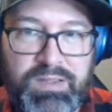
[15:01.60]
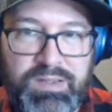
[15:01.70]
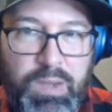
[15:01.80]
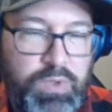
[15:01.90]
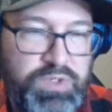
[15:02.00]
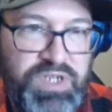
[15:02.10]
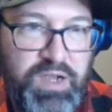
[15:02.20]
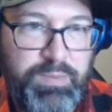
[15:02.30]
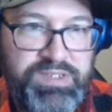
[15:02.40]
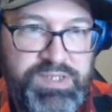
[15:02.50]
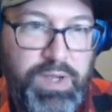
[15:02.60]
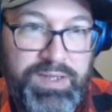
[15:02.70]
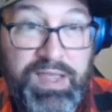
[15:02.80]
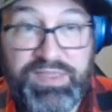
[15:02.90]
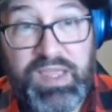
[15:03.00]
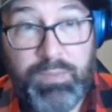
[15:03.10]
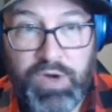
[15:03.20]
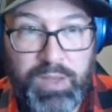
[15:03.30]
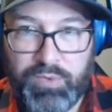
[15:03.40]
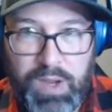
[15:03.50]
that wouldn't shock me. So I think I'm
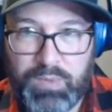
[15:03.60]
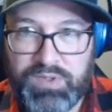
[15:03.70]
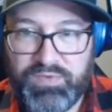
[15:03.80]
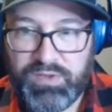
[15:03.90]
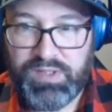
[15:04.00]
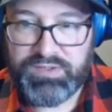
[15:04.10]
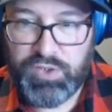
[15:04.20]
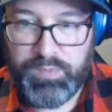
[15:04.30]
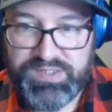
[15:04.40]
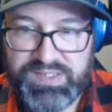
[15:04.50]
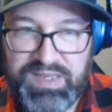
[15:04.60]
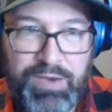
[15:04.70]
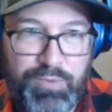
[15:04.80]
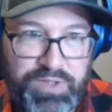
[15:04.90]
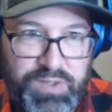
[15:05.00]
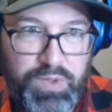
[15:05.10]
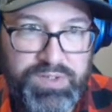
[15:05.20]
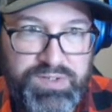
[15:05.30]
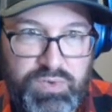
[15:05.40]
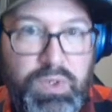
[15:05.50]
probably right with the field on Joe Mixon, not really
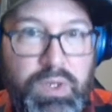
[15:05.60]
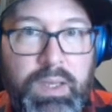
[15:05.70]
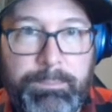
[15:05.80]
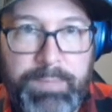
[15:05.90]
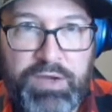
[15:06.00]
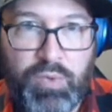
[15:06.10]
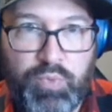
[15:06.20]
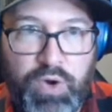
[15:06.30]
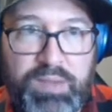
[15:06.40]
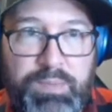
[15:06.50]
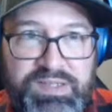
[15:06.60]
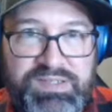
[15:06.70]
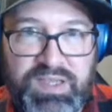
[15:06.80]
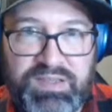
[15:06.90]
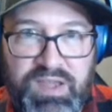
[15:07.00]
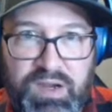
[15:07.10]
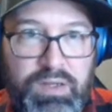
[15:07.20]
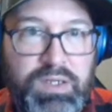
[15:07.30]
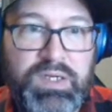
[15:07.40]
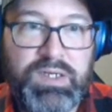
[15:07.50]
going to make or break my slate
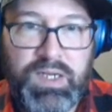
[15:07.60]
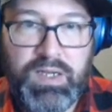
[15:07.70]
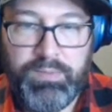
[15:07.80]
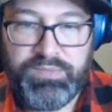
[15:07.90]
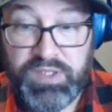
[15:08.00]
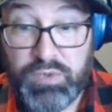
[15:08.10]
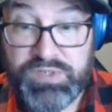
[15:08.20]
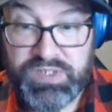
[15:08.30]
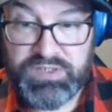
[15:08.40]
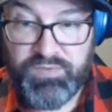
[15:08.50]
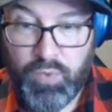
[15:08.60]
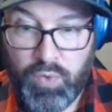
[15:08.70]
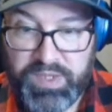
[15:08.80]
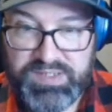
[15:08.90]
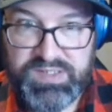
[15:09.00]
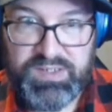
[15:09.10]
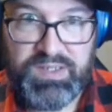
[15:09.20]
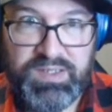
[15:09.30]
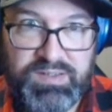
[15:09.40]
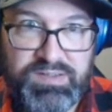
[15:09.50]
there. The usage for Mixon
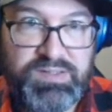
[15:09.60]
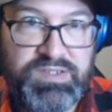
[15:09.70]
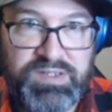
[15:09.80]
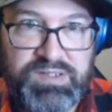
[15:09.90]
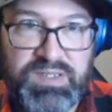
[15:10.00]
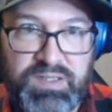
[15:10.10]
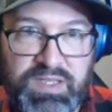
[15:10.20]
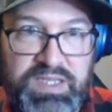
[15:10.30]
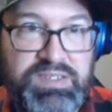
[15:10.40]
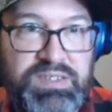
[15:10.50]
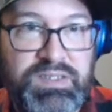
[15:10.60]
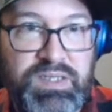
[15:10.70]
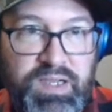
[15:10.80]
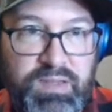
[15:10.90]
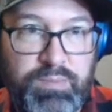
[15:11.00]
is just elite, and I can